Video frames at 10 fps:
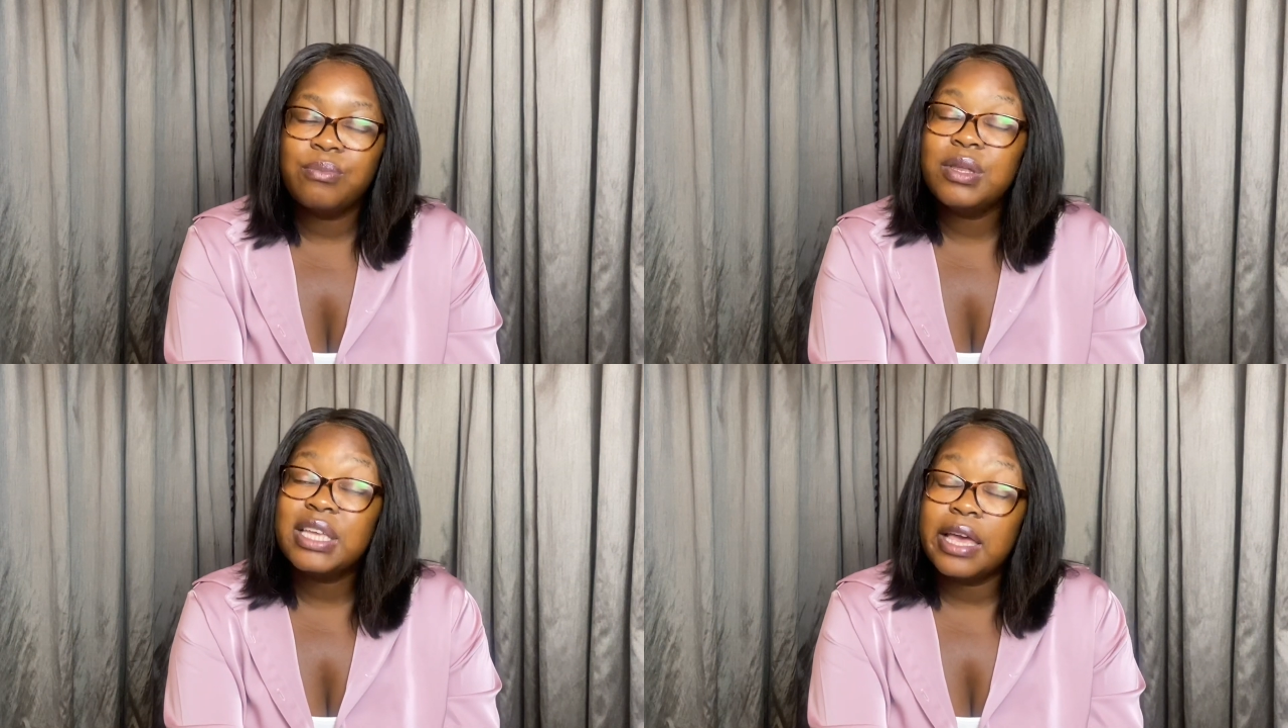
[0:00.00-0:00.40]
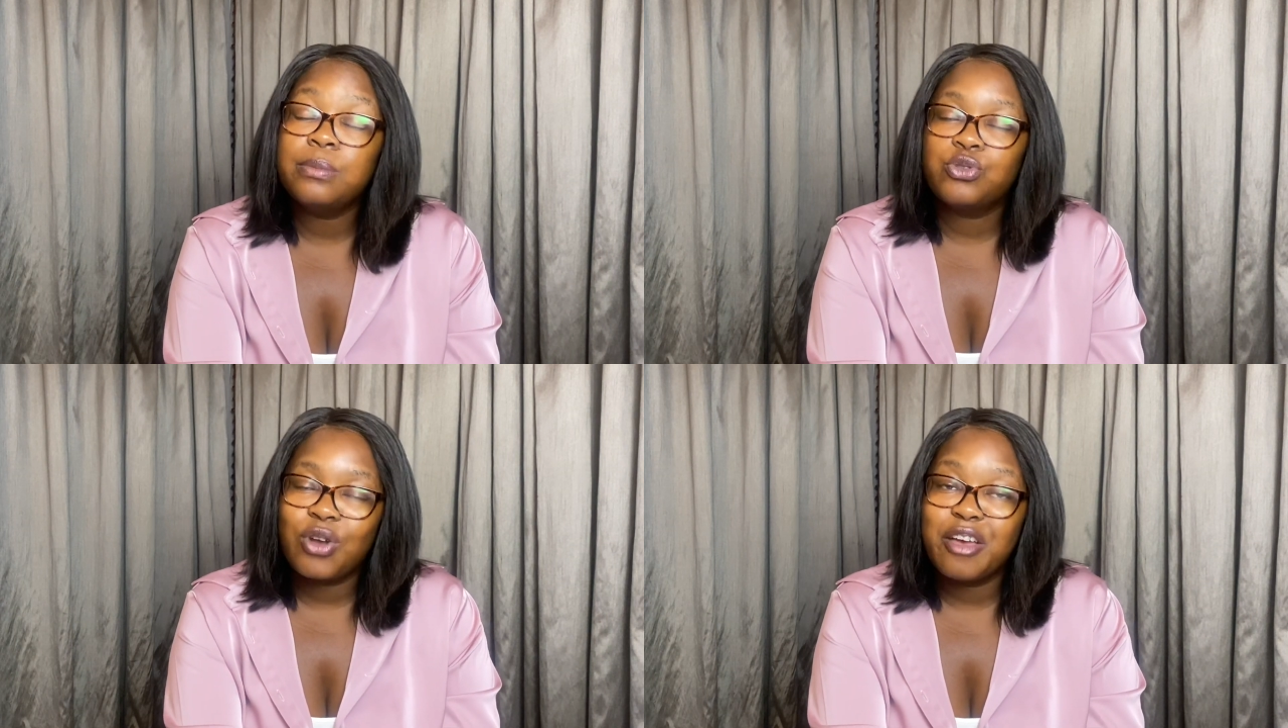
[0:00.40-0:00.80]
game
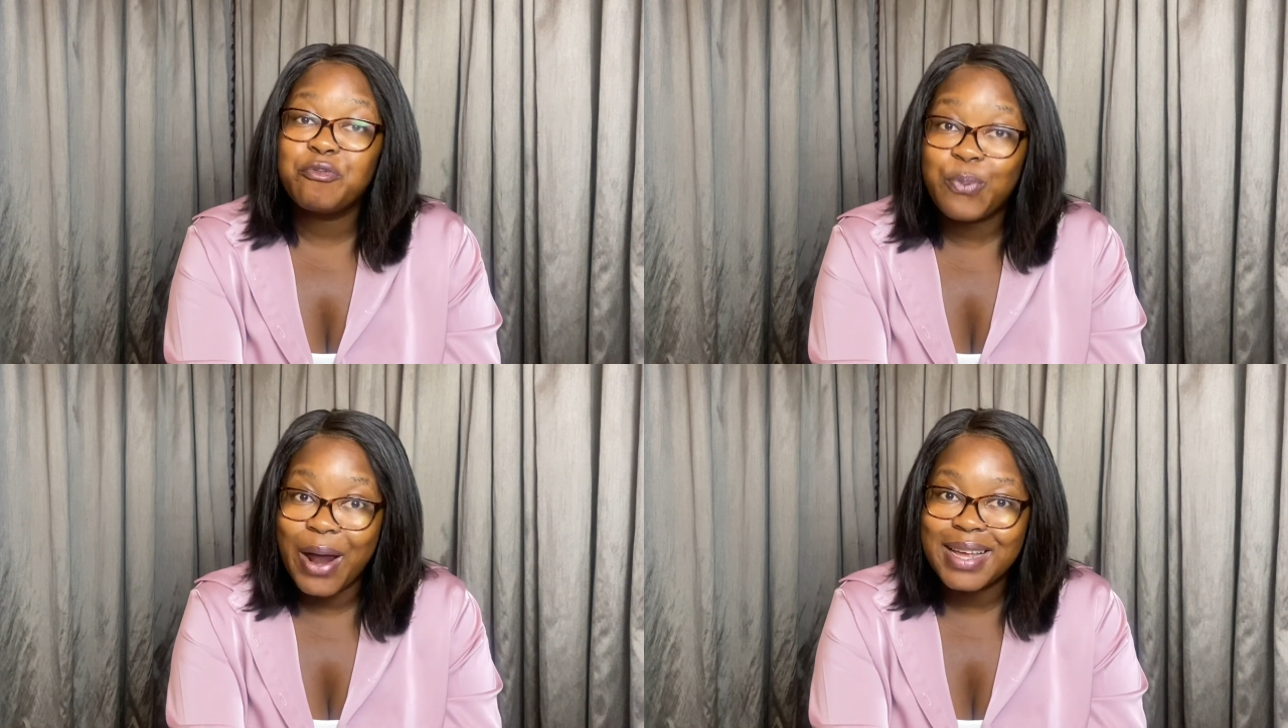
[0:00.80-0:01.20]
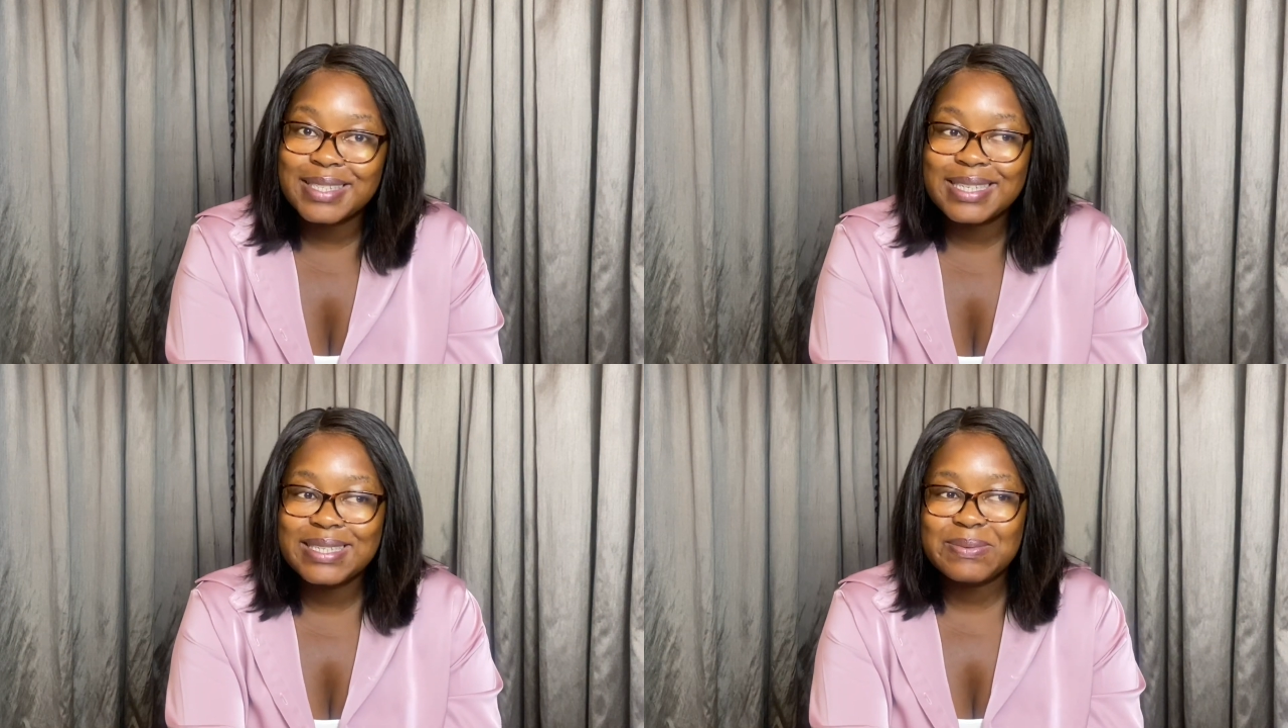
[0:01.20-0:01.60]
drive
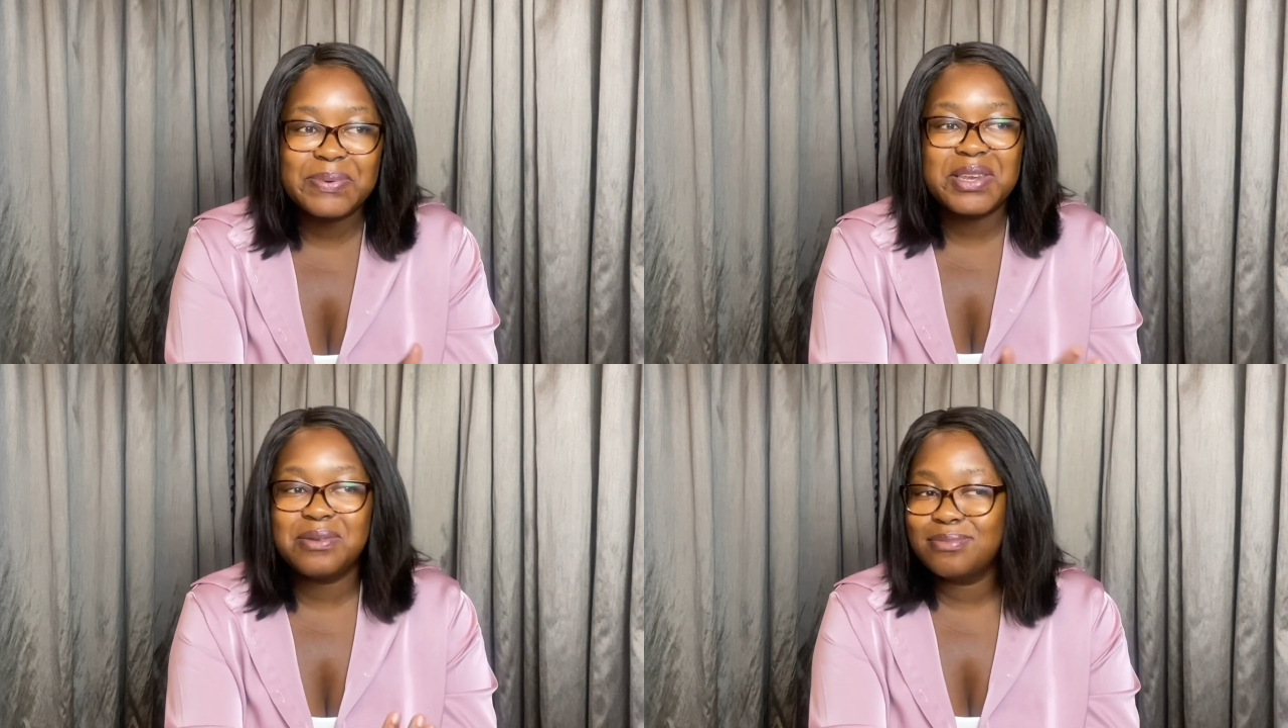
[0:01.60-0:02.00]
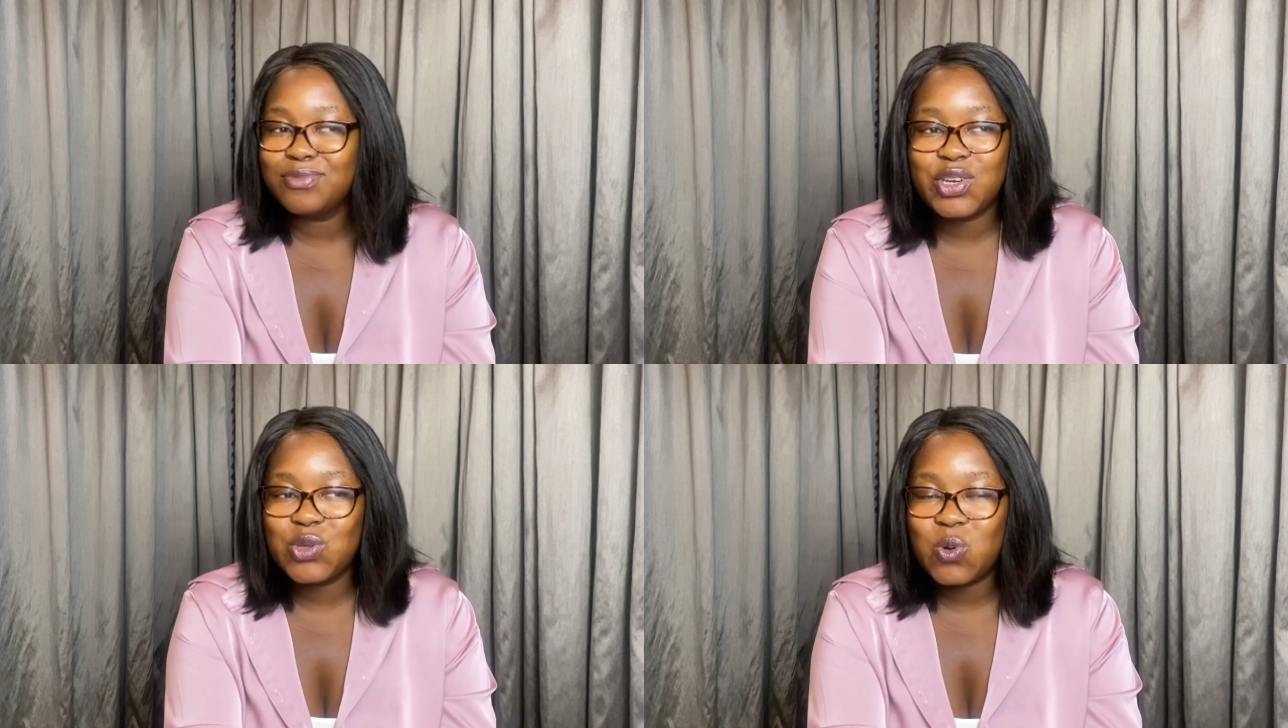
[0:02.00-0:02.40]
prices
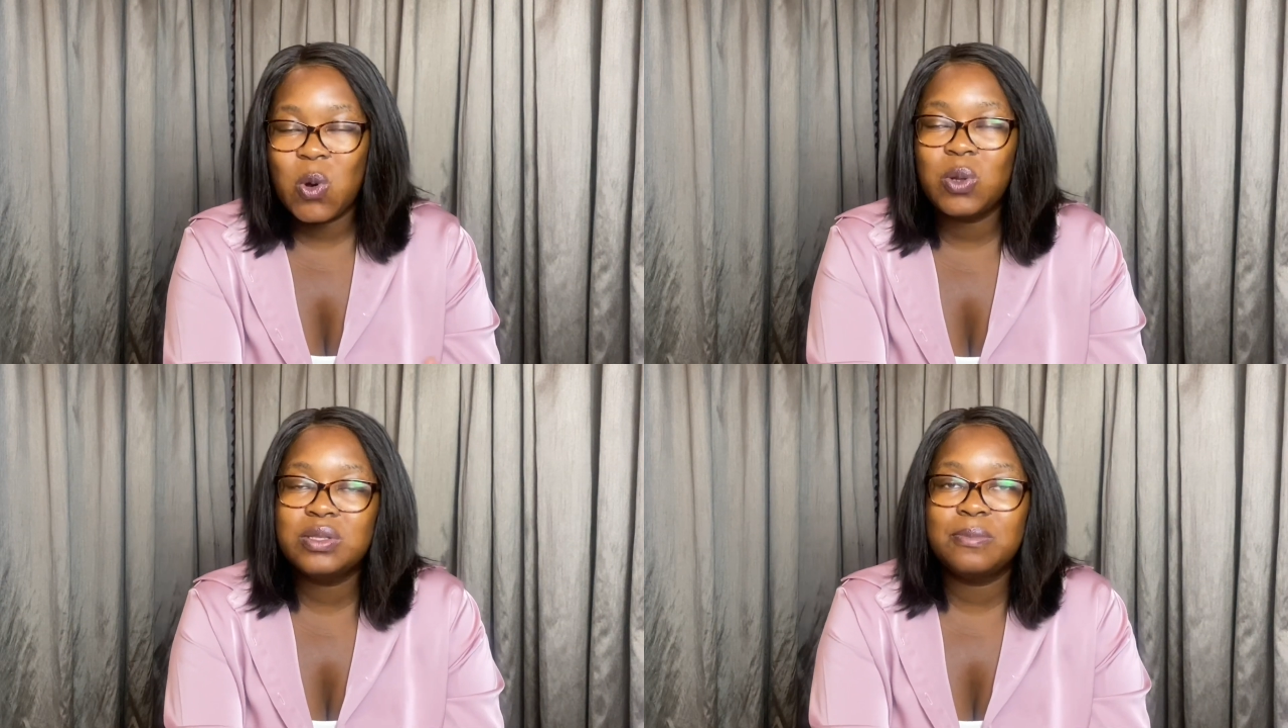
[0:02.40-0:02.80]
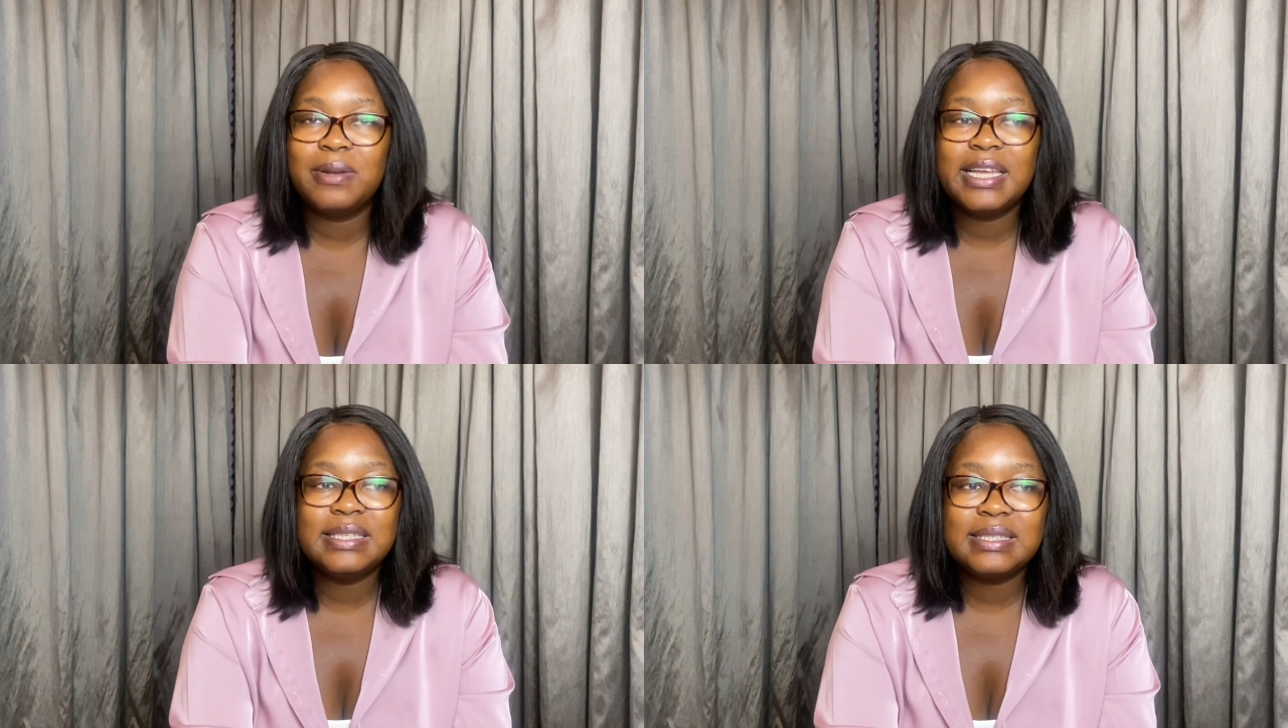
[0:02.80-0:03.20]
when you call the
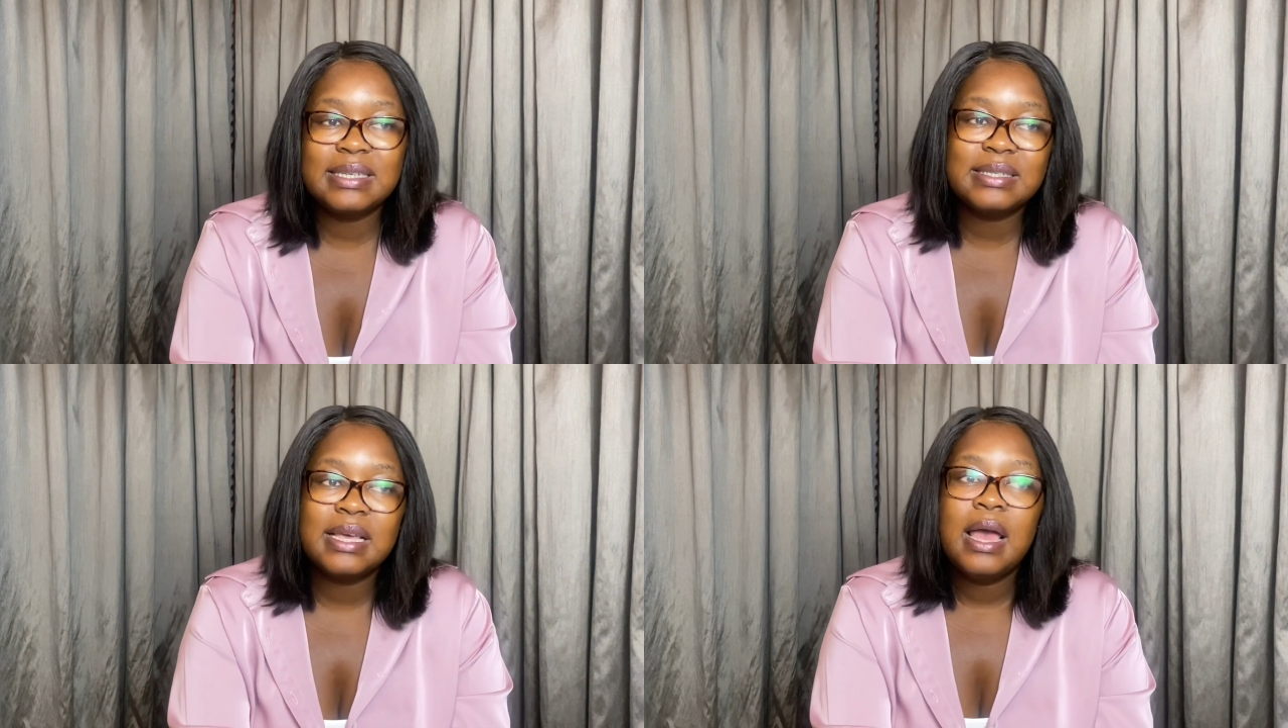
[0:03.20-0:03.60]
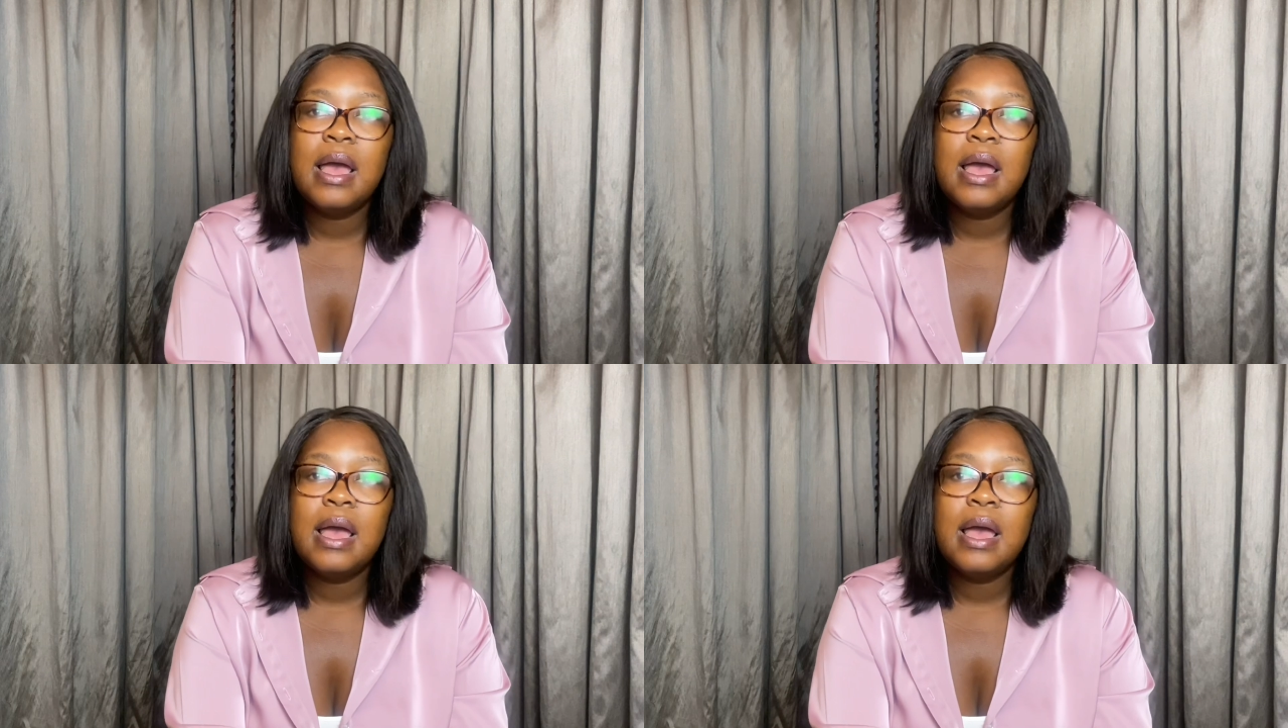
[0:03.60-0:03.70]
places.